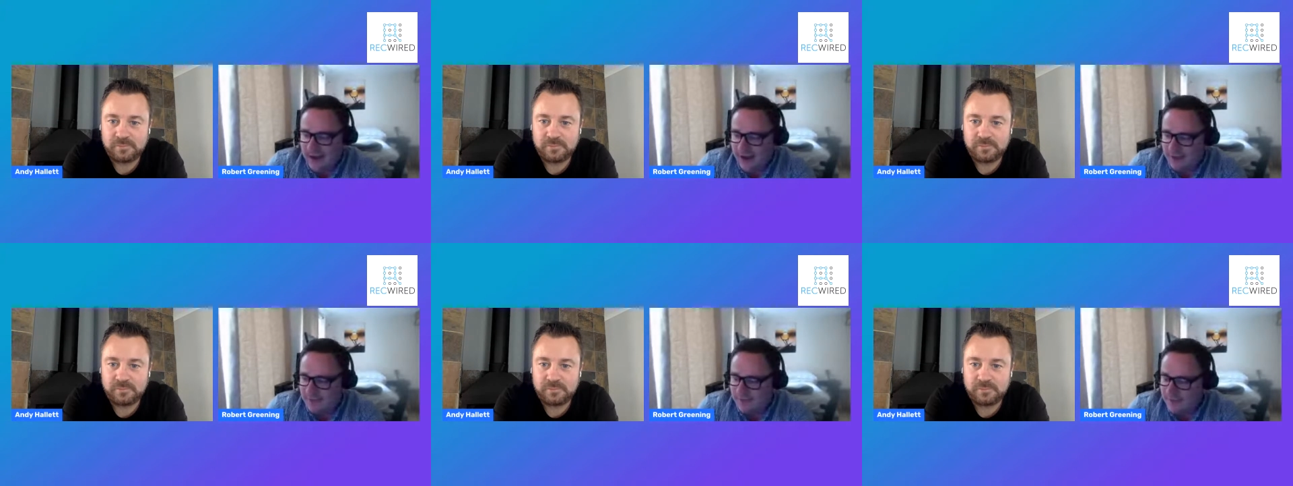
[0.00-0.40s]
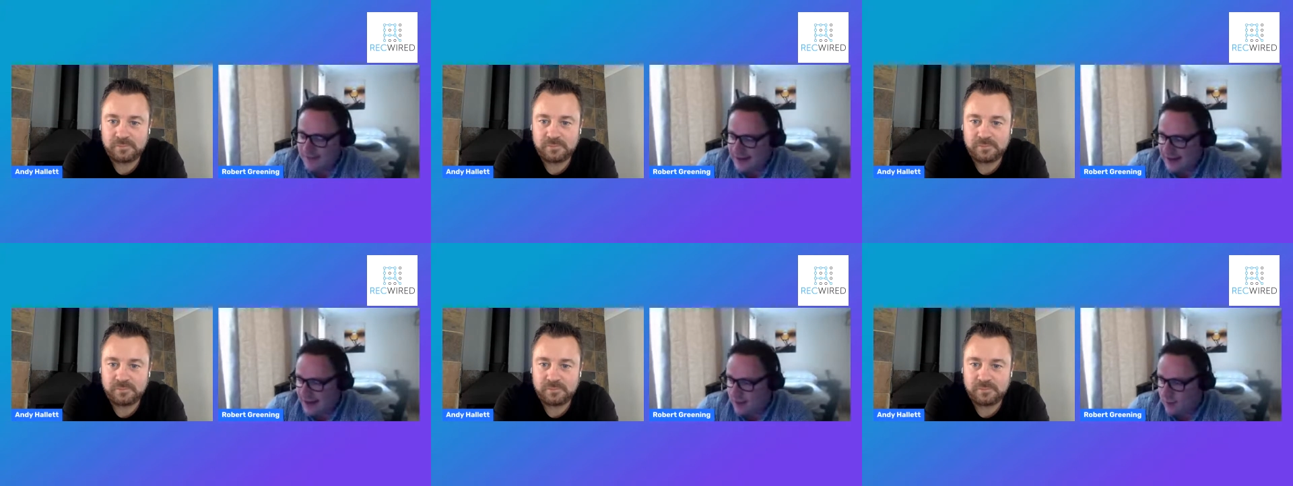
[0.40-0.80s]
Speaker 1: Um,
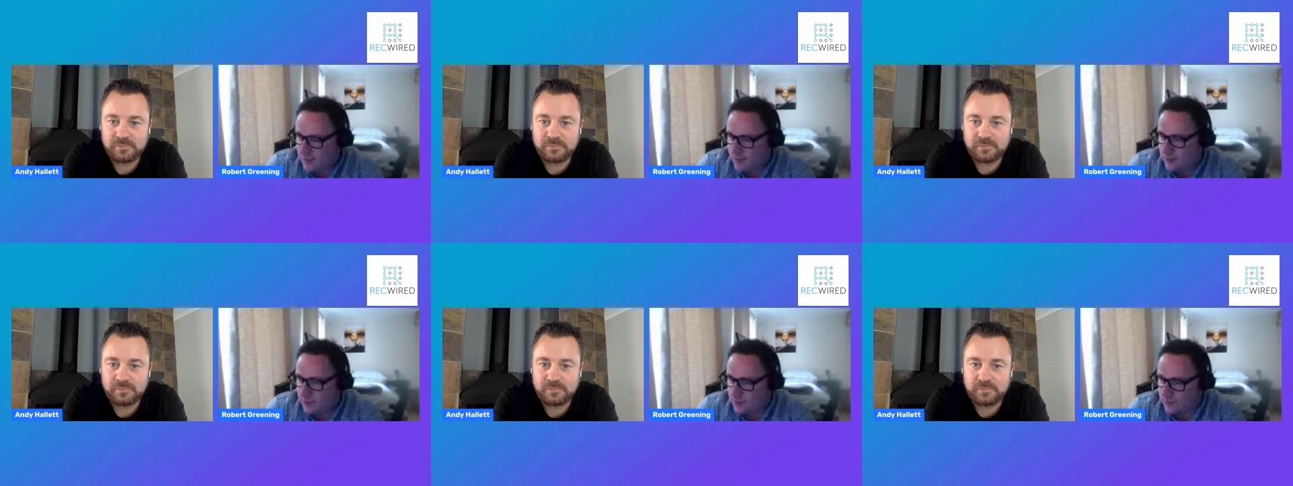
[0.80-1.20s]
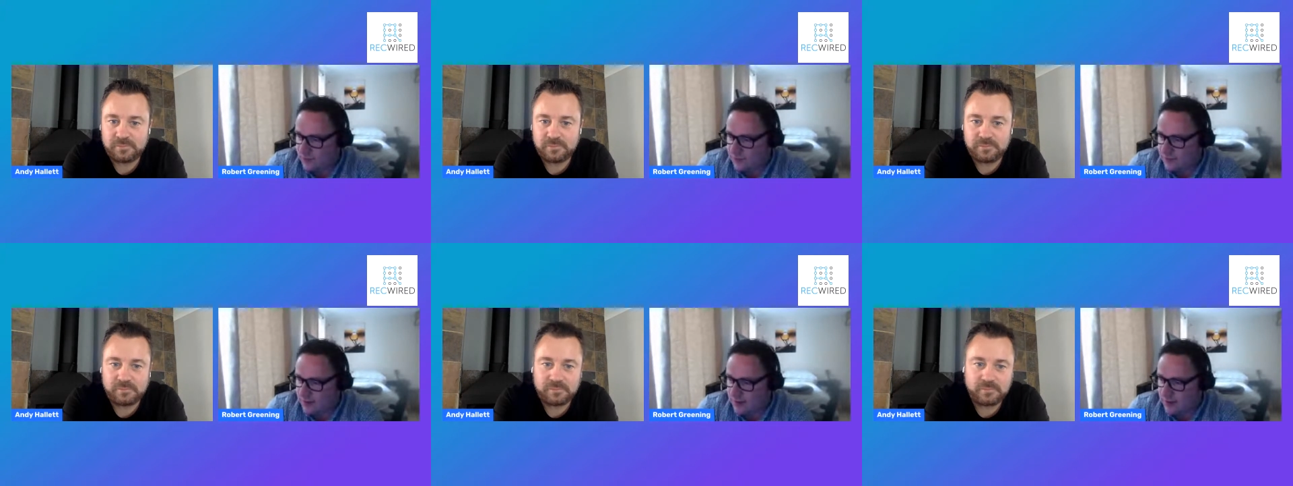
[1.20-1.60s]
CloudCall.
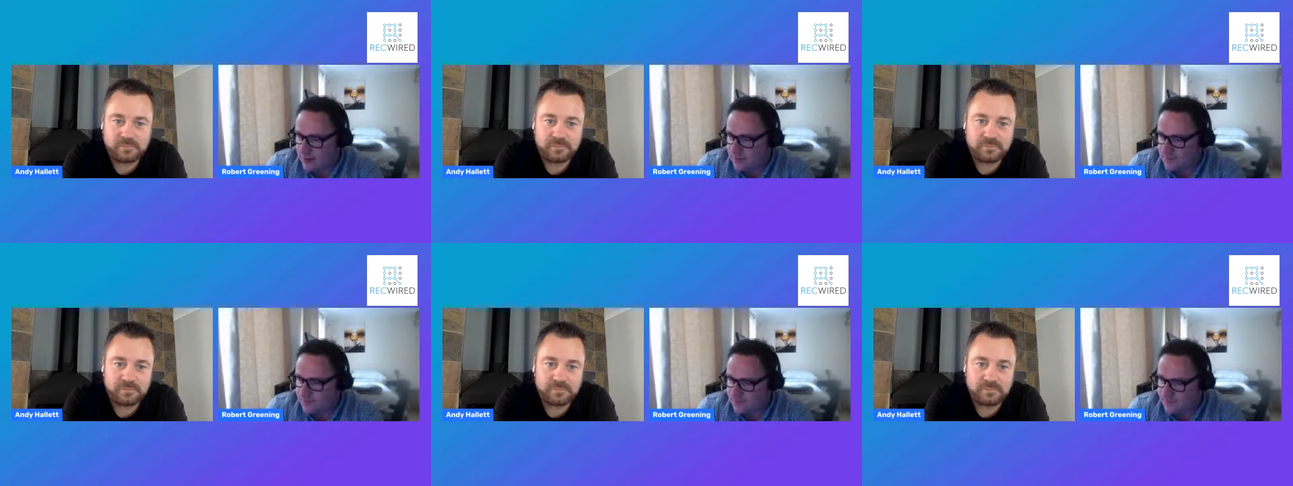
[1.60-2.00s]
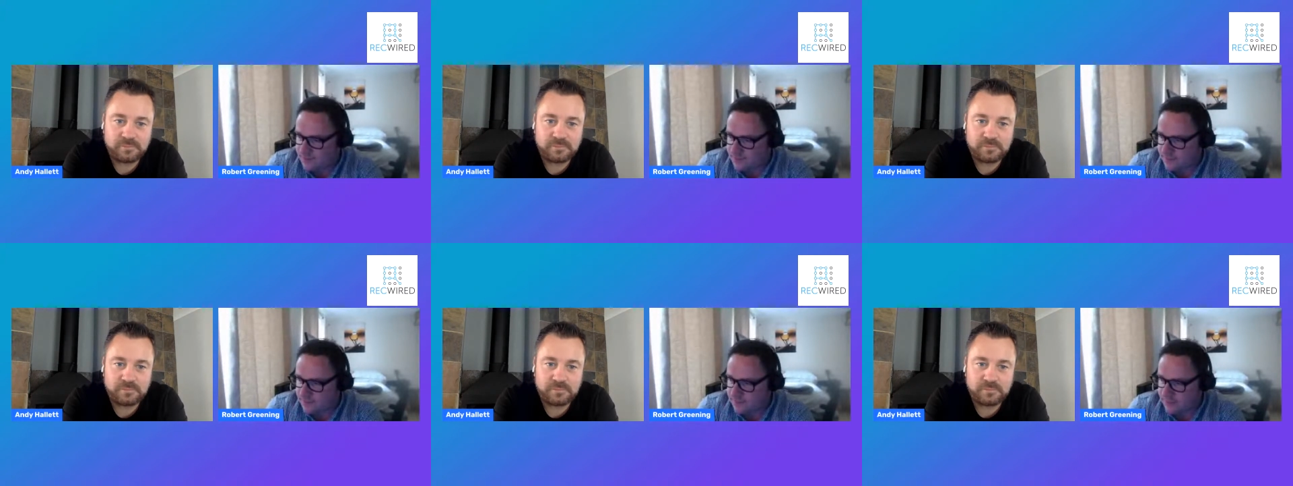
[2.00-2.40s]
So,
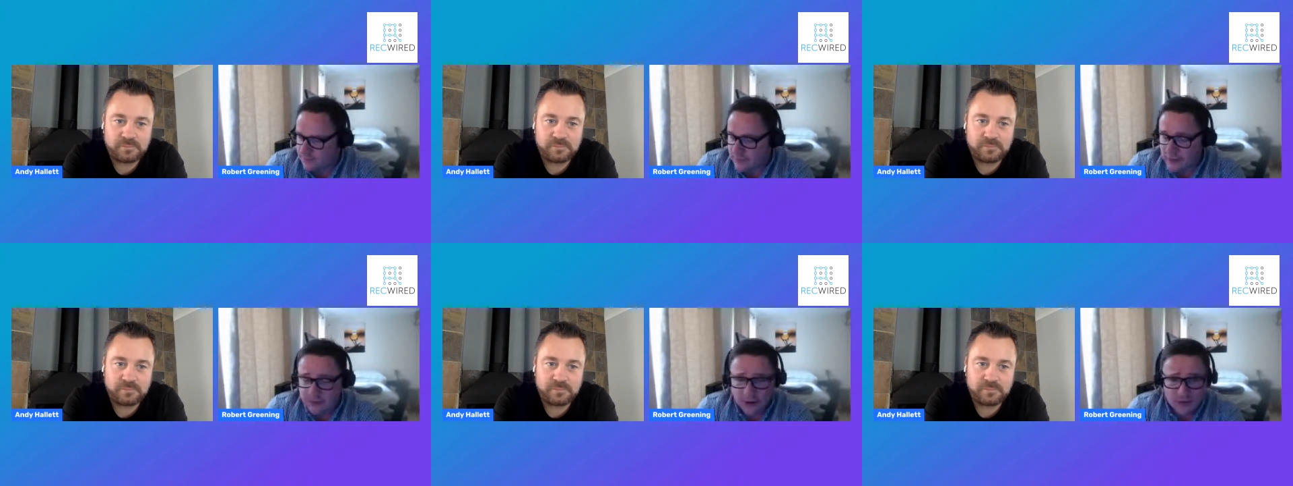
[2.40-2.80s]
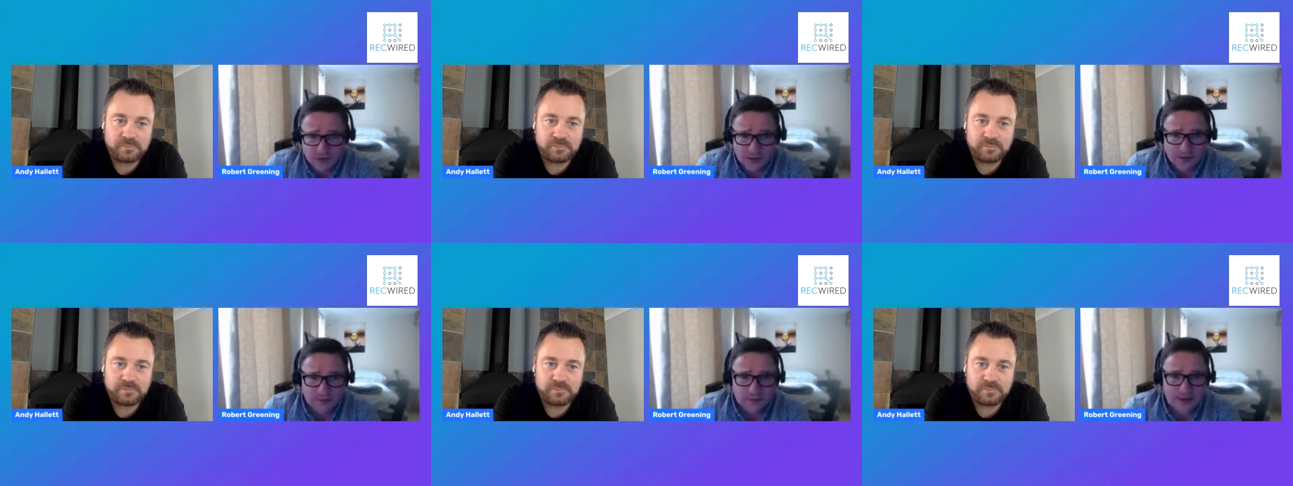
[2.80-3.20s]
two
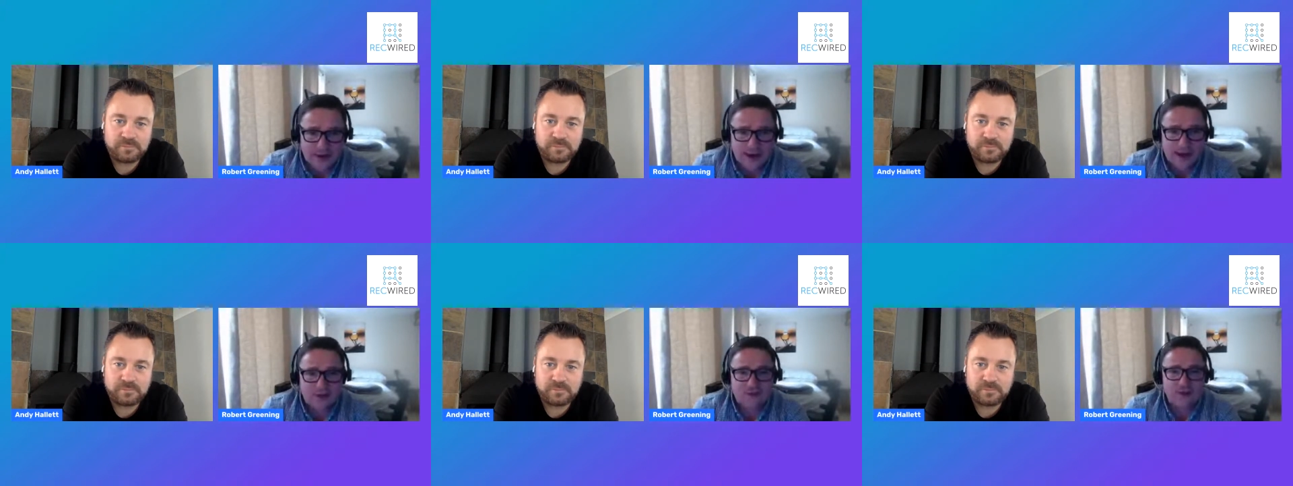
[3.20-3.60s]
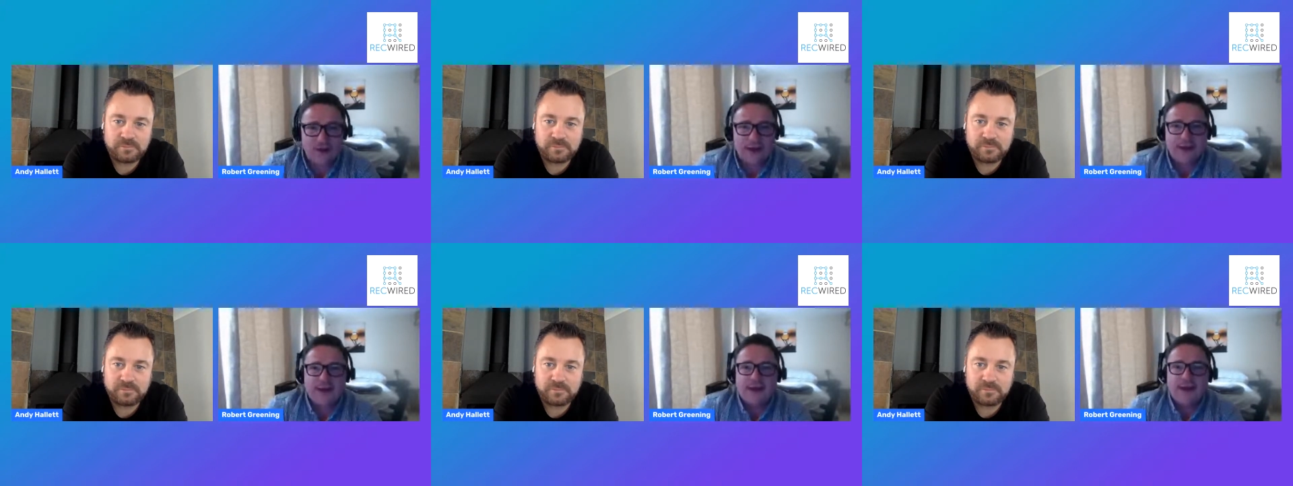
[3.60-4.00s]
things really,
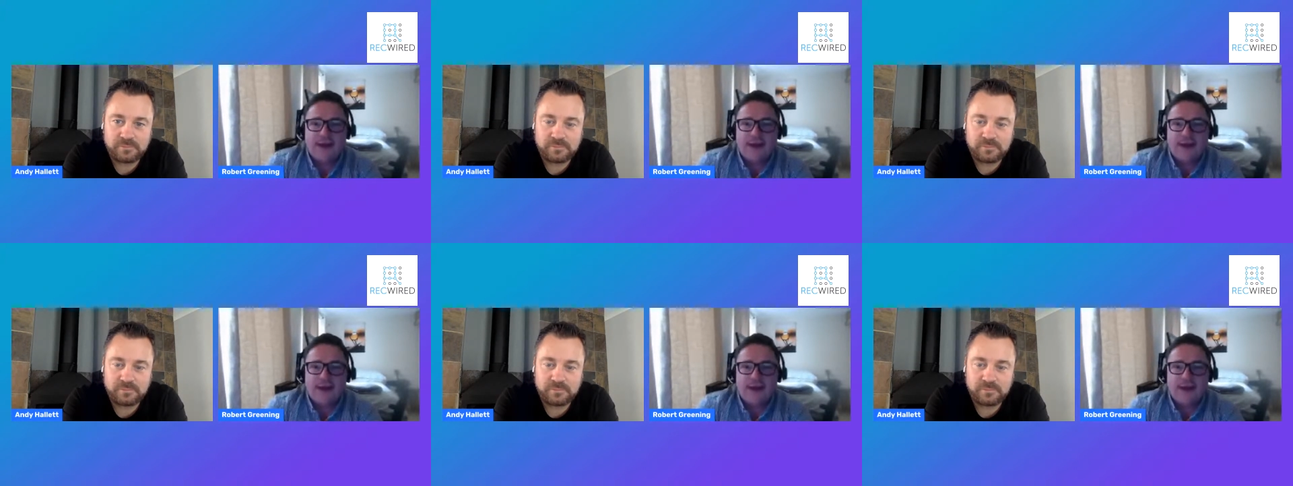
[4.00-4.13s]
actually.